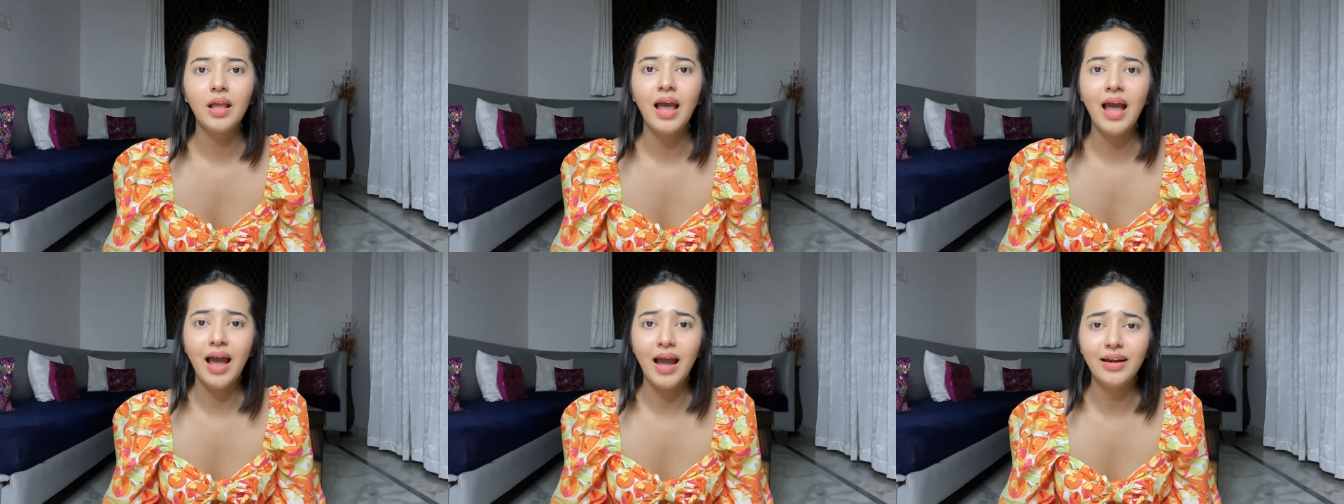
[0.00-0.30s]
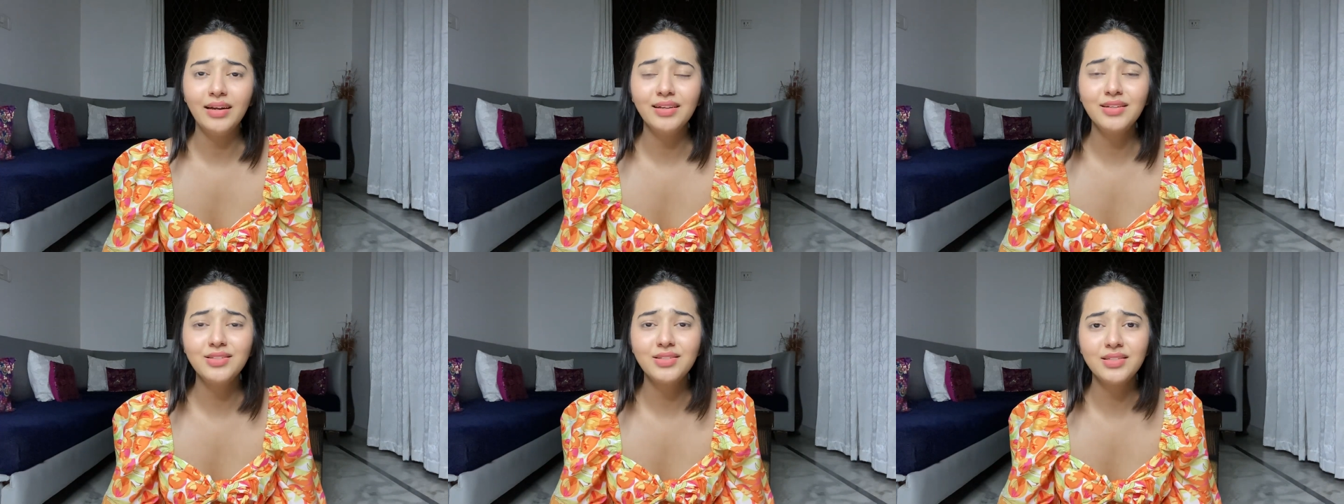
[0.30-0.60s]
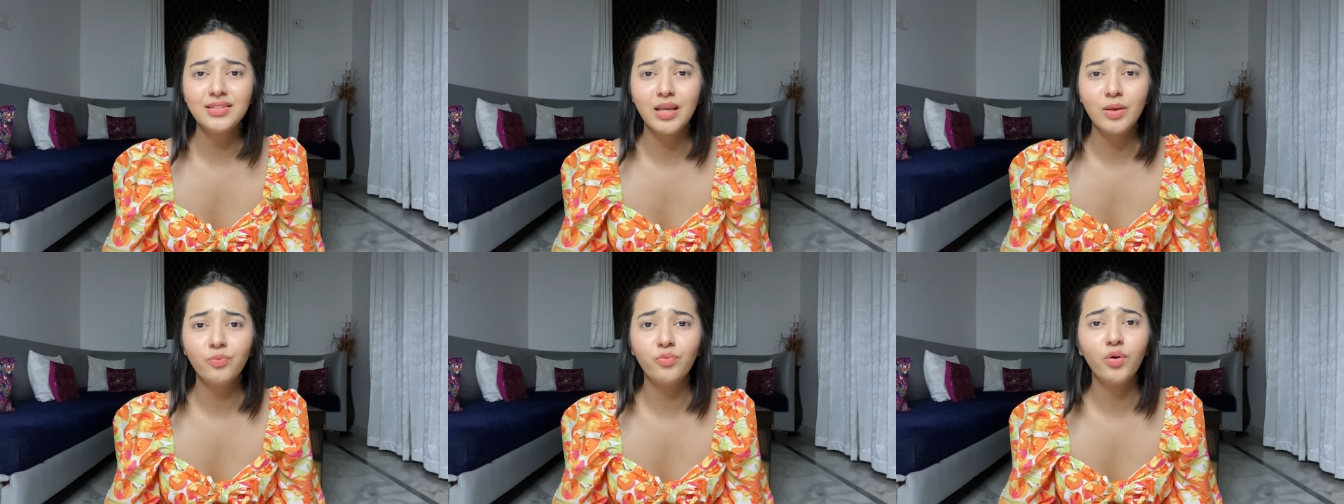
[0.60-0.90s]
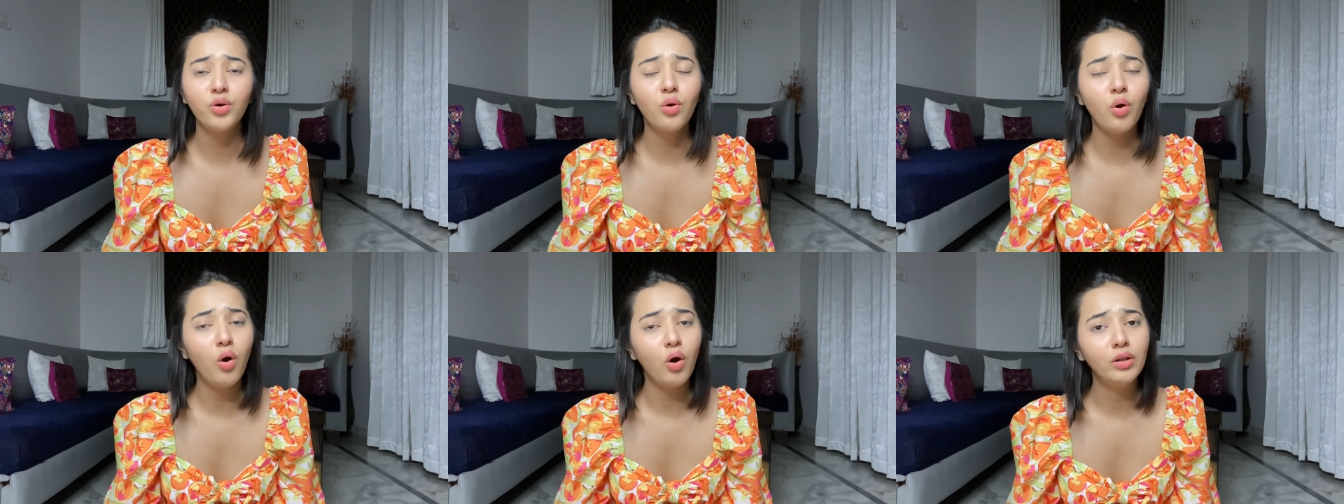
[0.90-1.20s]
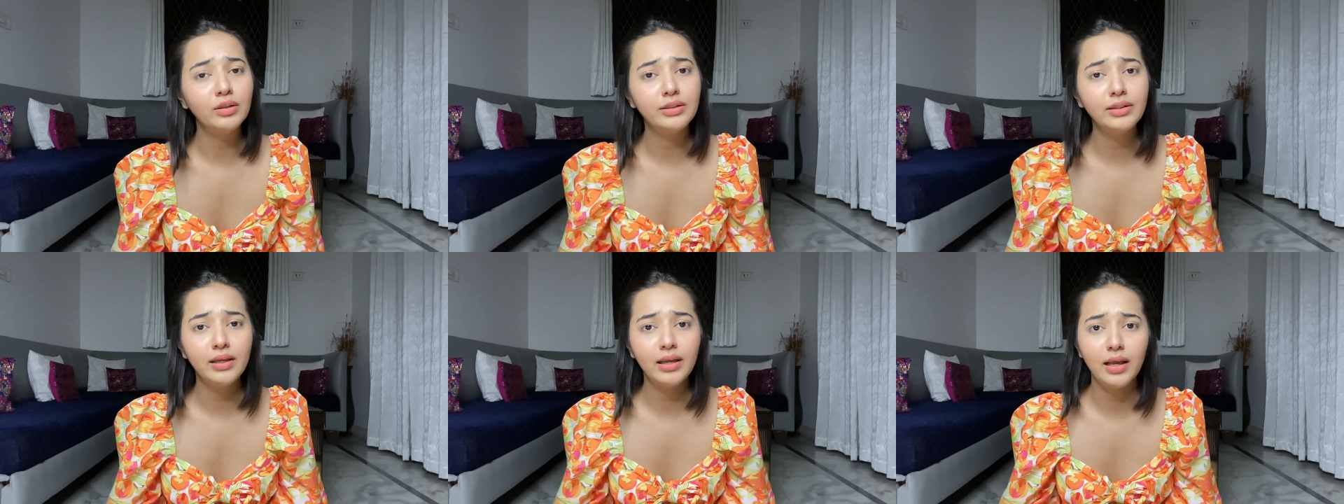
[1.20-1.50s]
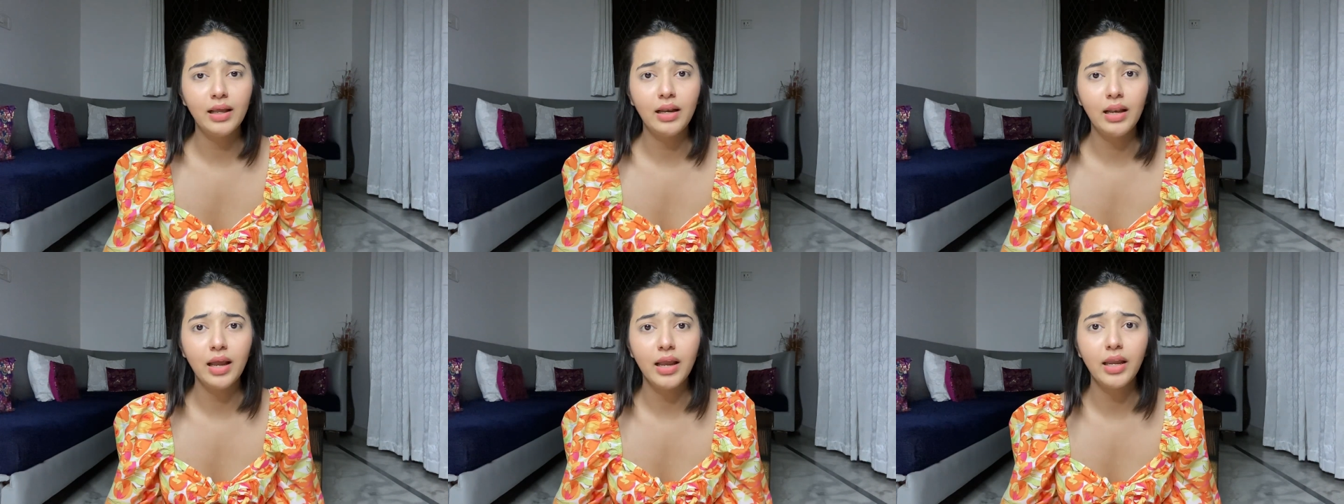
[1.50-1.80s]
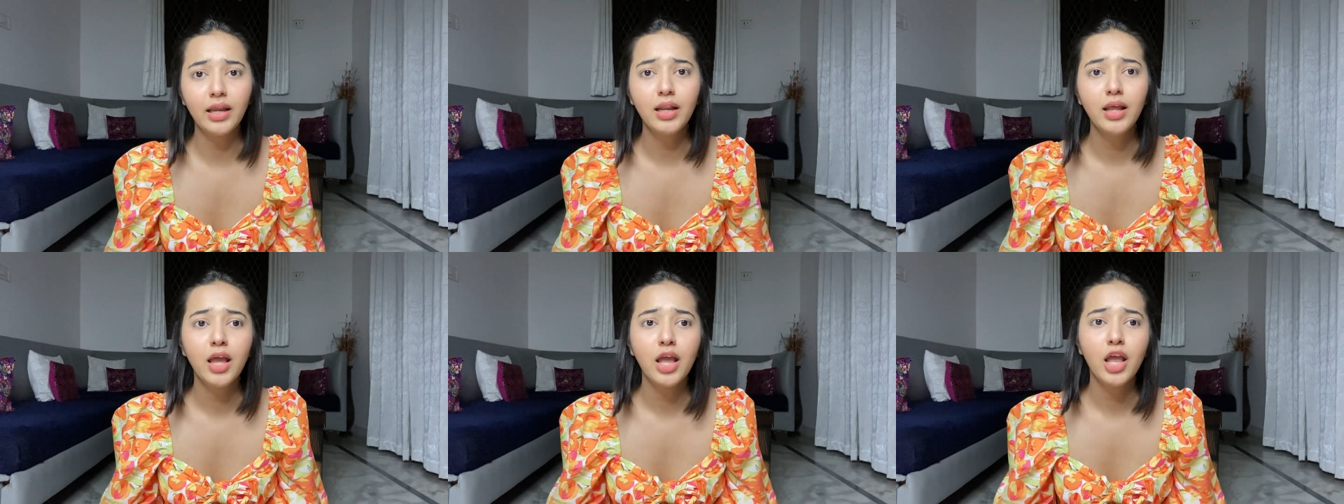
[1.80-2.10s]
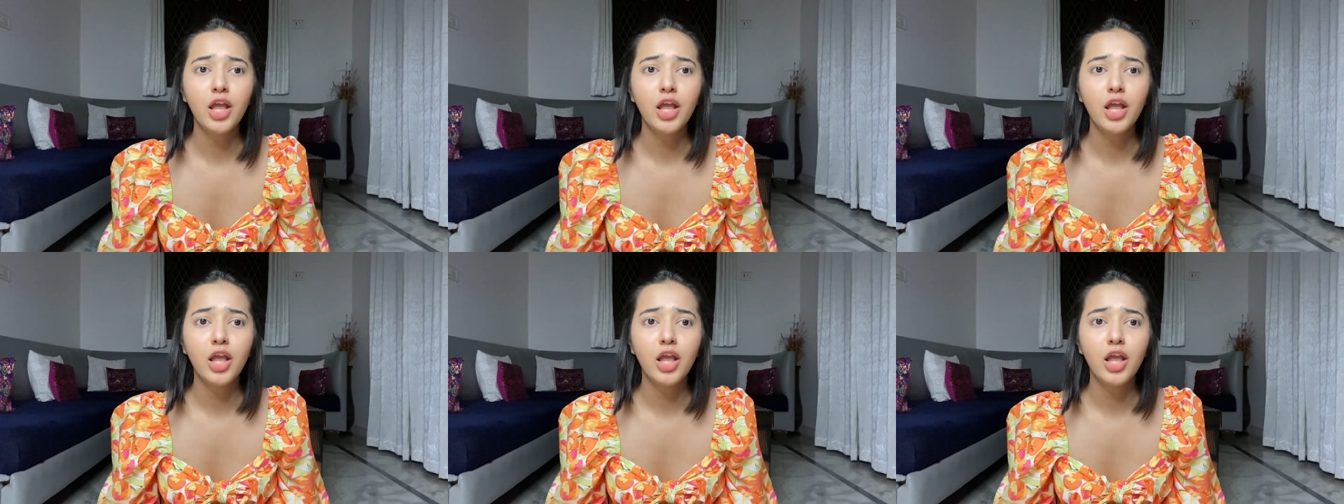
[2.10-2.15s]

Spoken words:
And it's same for all the airline.